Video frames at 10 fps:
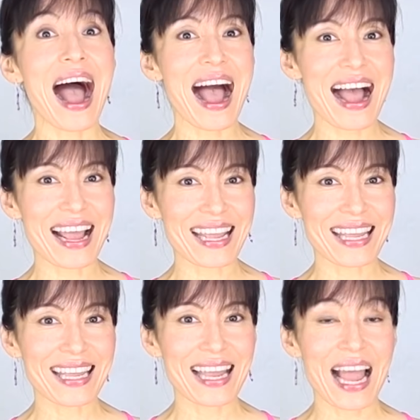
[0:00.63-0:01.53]
Hi,
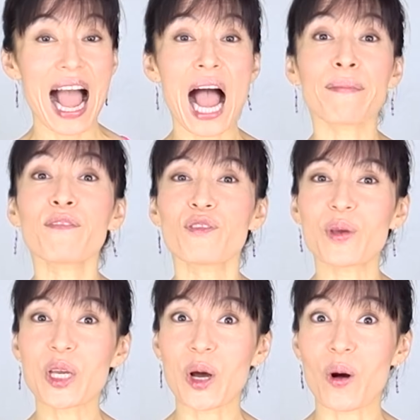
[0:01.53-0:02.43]
I'm
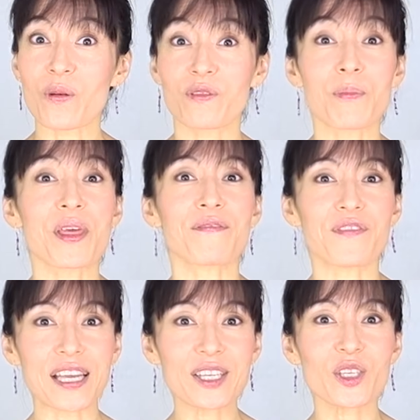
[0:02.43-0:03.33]
Fumiko from the
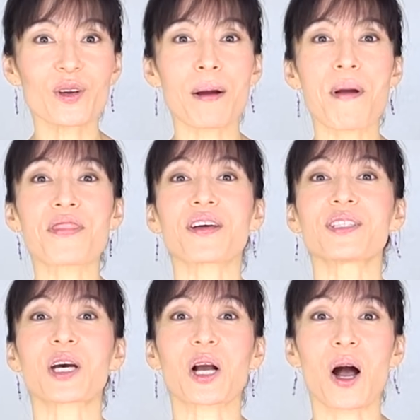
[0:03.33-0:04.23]
face yoga method
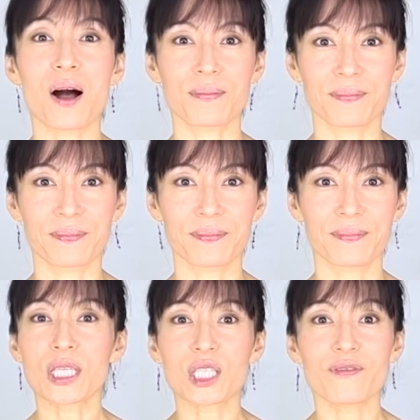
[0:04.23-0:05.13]
dot com.
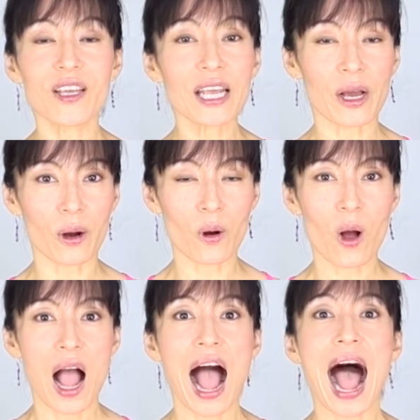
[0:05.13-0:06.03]
In this video,
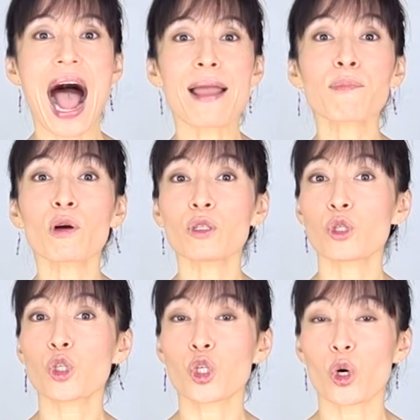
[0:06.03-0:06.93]
I'm going
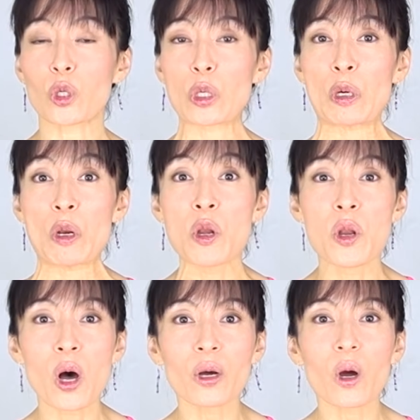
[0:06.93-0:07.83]
to show you
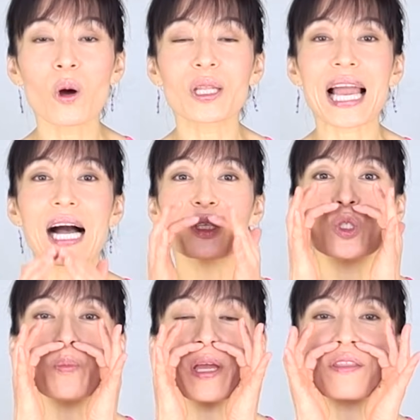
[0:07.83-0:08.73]
not only how
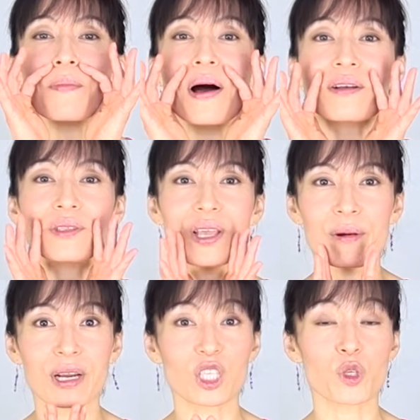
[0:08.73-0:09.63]
to make the mouth
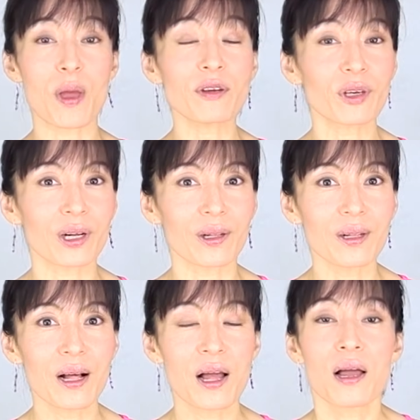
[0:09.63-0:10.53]
area
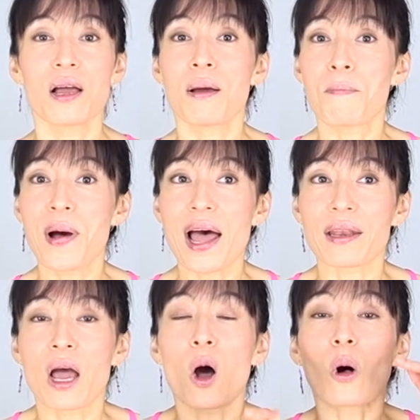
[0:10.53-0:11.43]
symmetrical, but
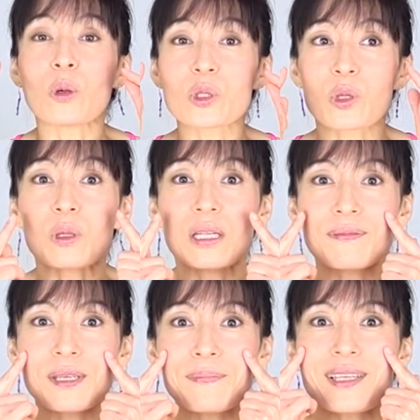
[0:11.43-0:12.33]
also
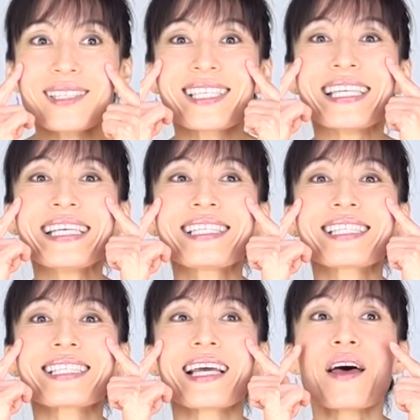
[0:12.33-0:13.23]
lift up the
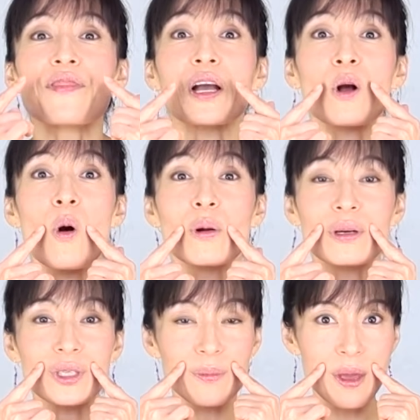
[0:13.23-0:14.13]
cheeks, the
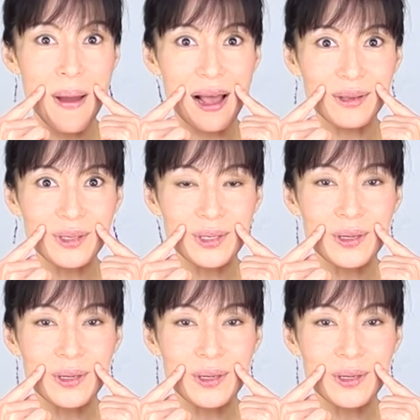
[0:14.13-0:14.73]
corners of the mouth,